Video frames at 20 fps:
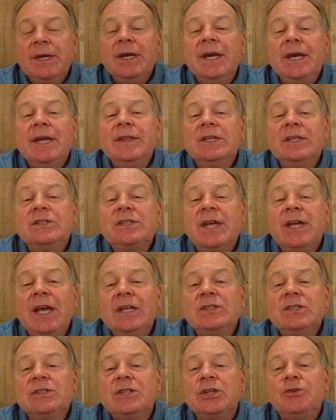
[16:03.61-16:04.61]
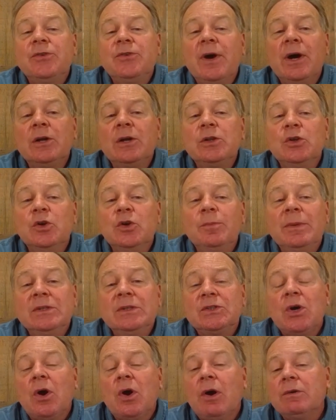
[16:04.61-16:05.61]
In this case, the ground loop
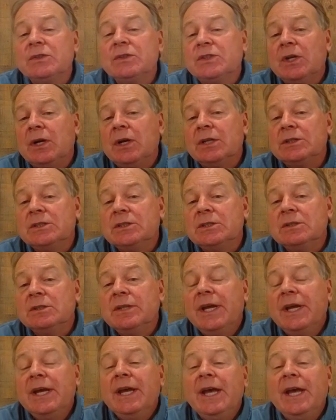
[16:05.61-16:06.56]
is horizontal